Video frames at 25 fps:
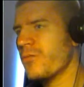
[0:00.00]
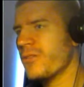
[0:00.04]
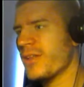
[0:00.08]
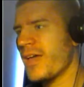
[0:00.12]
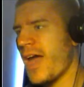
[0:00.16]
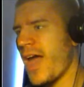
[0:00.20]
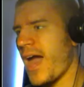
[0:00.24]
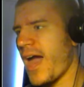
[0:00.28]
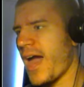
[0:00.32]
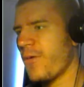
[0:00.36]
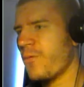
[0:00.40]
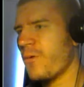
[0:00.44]

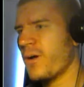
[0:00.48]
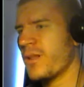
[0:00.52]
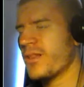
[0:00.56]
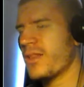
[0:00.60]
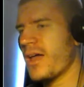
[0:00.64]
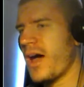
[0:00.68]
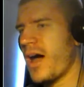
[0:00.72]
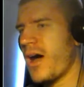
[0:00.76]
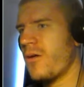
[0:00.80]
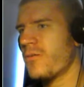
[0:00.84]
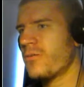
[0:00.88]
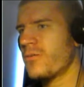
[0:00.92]
Yeah, one
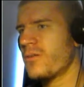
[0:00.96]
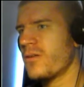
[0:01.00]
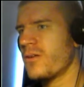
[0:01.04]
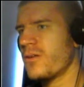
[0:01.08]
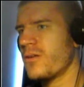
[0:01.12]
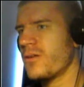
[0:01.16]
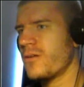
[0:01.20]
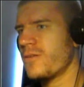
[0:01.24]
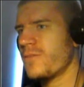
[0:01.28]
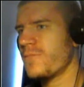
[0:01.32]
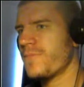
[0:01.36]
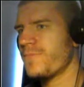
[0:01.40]
down.
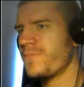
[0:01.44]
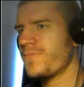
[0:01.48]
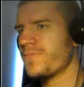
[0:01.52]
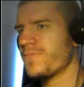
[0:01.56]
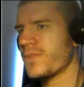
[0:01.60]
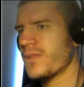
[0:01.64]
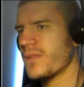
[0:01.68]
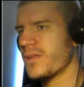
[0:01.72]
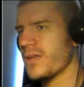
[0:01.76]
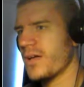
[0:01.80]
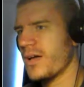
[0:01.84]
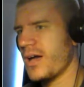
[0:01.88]

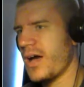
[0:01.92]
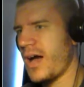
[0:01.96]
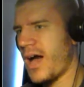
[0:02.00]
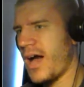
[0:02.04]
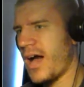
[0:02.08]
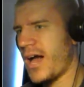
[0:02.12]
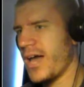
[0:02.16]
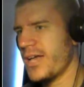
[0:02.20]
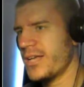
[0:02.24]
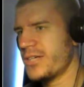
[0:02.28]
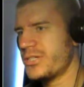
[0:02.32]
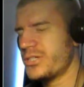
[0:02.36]

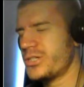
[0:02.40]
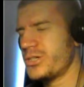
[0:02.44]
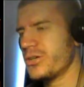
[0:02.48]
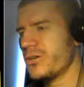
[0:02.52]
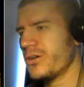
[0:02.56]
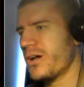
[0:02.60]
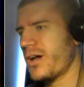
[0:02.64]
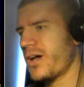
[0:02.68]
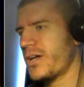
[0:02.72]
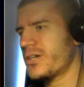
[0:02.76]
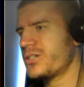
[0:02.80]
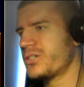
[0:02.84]
I should,
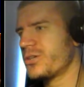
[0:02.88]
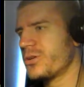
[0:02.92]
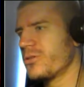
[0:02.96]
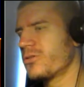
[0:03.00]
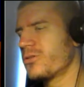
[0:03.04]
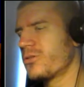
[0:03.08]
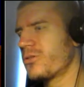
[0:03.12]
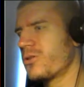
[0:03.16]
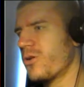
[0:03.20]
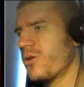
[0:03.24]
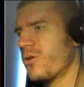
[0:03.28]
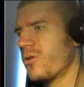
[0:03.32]
I should
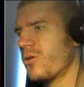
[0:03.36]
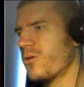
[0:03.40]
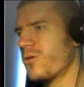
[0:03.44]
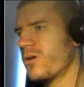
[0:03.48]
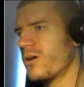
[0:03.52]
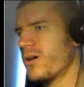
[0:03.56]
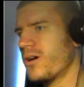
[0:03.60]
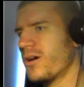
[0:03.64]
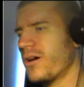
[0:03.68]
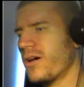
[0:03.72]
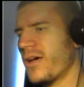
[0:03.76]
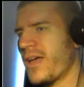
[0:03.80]
go
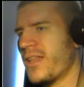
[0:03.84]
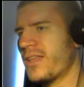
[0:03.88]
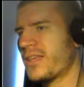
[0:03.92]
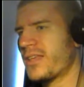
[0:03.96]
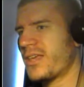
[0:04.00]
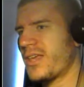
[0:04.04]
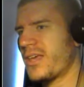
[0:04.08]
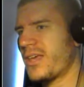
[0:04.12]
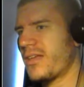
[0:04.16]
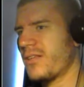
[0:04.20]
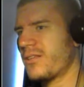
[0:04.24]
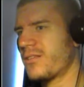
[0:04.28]
uh, and
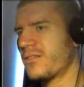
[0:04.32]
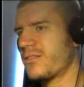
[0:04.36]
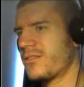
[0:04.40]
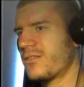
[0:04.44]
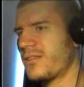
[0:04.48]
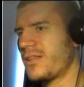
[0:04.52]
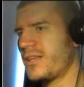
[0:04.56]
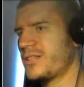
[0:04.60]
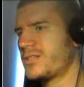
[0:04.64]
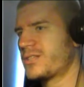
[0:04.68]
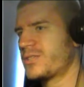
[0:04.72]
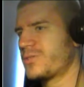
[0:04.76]
kill
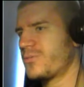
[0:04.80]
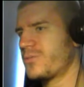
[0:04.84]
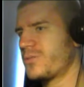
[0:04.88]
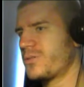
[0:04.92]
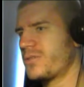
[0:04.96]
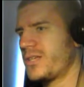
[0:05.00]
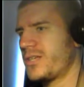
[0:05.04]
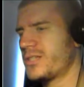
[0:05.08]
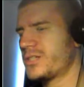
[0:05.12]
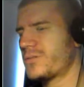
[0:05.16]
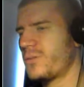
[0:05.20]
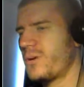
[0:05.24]
these,
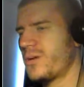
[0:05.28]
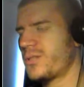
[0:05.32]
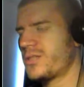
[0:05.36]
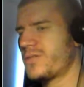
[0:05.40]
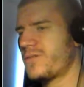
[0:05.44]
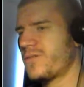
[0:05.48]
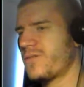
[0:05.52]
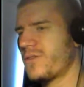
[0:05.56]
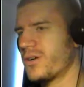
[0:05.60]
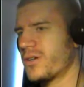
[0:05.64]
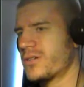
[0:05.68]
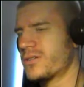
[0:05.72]
these ones
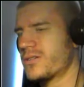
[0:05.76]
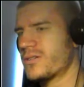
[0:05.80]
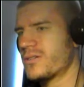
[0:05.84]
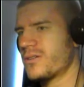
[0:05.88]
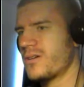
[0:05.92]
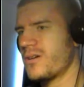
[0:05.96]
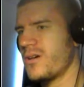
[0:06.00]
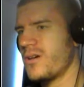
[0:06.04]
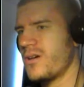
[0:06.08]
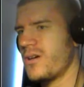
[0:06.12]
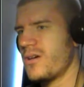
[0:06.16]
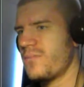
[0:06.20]
first
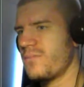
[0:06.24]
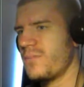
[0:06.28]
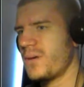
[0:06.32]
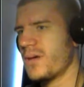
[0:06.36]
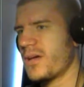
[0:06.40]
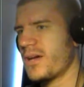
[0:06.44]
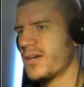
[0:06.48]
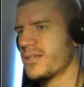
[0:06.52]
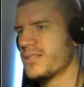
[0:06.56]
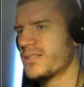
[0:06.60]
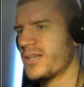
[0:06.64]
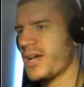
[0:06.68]

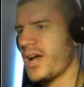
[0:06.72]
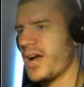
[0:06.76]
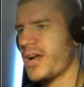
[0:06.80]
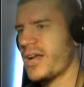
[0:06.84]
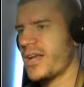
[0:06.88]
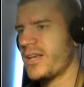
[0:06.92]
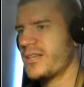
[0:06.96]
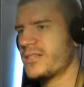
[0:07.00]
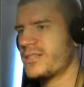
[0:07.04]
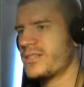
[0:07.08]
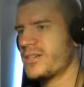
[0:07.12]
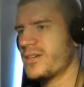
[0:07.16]
because they are
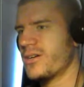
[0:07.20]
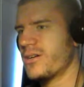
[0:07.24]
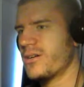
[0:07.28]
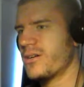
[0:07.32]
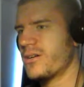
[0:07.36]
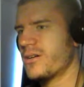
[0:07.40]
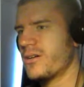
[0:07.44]
easier.